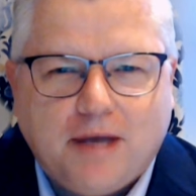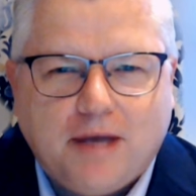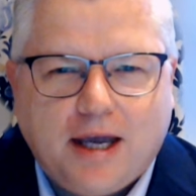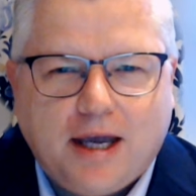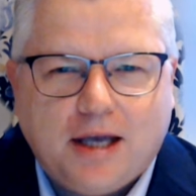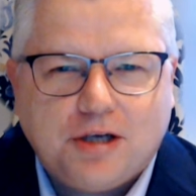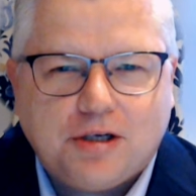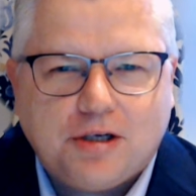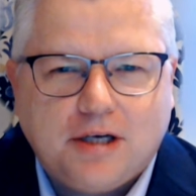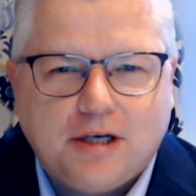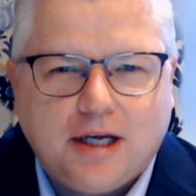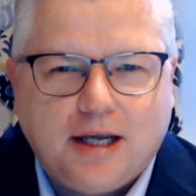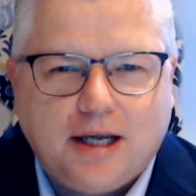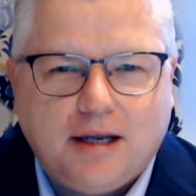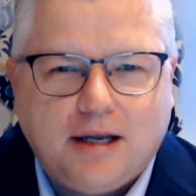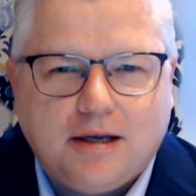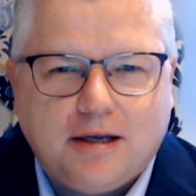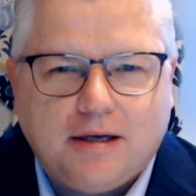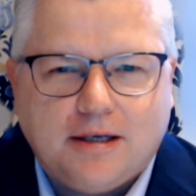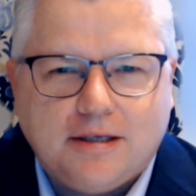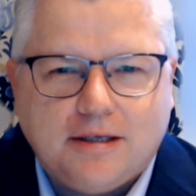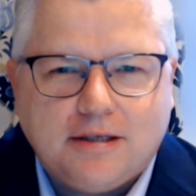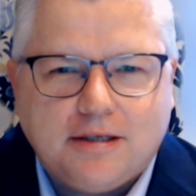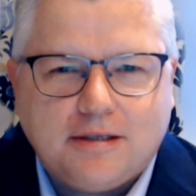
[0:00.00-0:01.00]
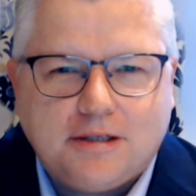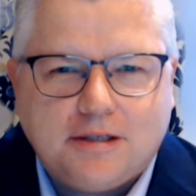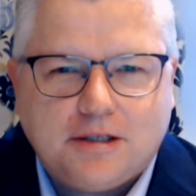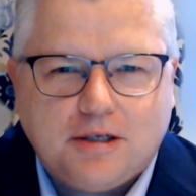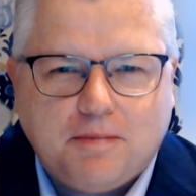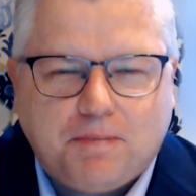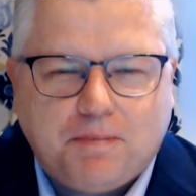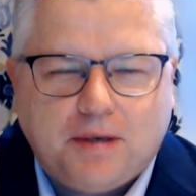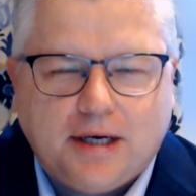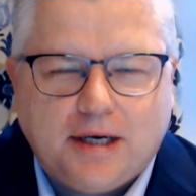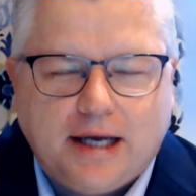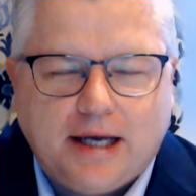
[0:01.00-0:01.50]
actually
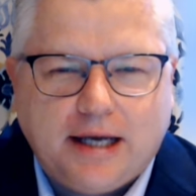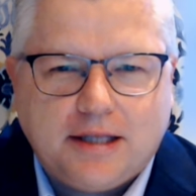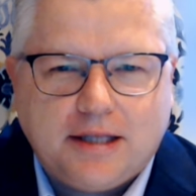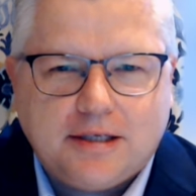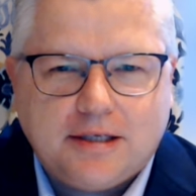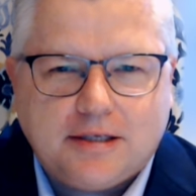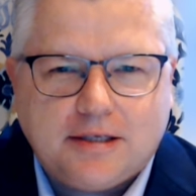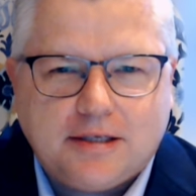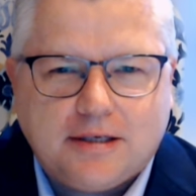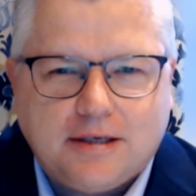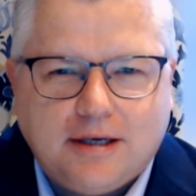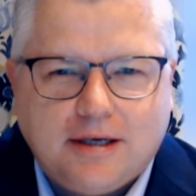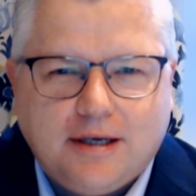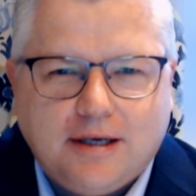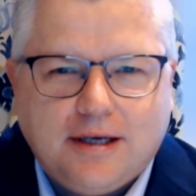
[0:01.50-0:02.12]
stipulates